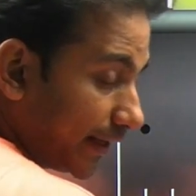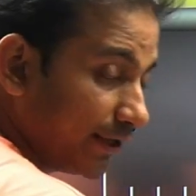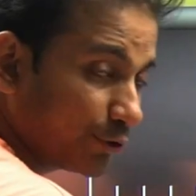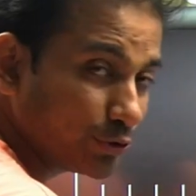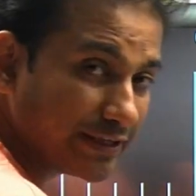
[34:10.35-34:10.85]

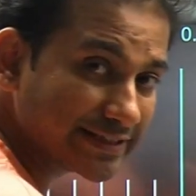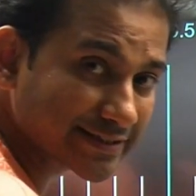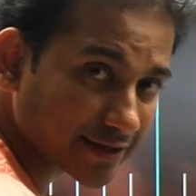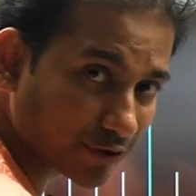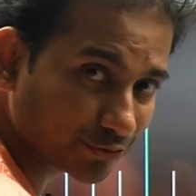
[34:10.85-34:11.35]
into
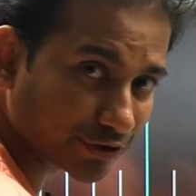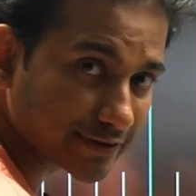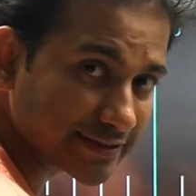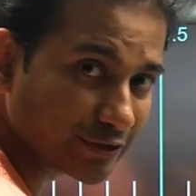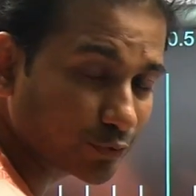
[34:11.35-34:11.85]
least count
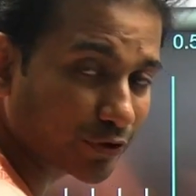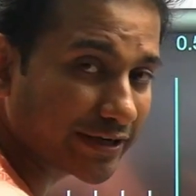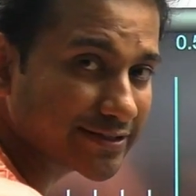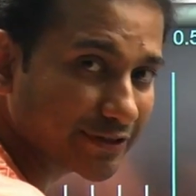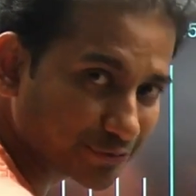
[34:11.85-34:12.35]

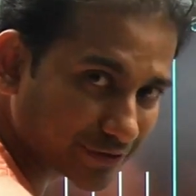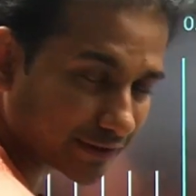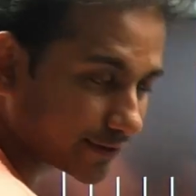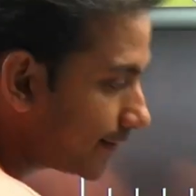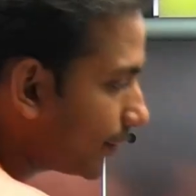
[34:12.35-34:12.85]
0.01.
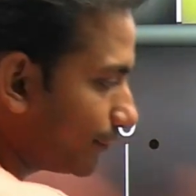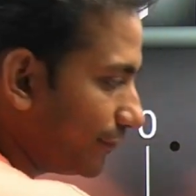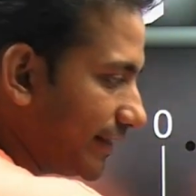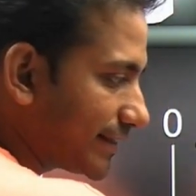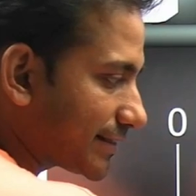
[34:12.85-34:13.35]

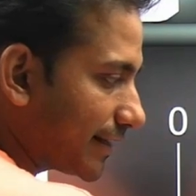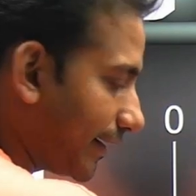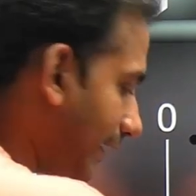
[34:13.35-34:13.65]
VSR